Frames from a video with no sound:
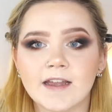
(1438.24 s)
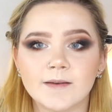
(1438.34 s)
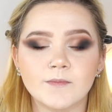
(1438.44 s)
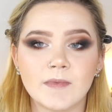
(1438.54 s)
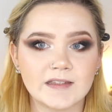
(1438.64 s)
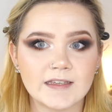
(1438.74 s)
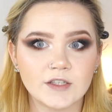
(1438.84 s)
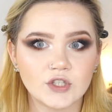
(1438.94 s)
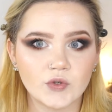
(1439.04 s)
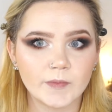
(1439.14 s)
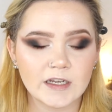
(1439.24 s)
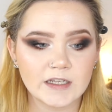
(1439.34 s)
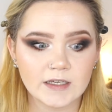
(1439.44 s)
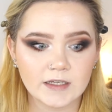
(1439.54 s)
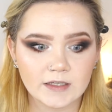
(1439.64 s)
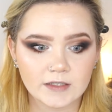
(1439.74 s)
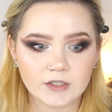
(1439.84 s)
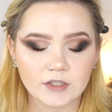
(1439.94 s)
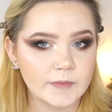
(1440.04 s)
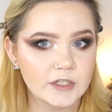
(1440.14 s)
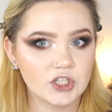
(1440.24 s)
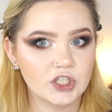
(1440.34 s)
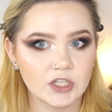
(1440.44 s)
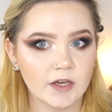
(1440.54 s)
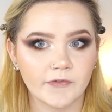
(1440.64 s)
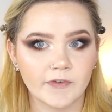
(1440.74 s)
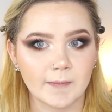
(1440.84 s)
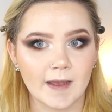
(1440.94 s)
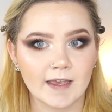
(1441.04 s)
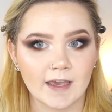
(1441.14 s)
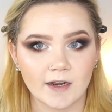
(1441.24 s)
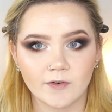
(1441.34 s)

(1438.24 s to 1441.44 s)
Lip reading: I'm missing so much stuff in my kit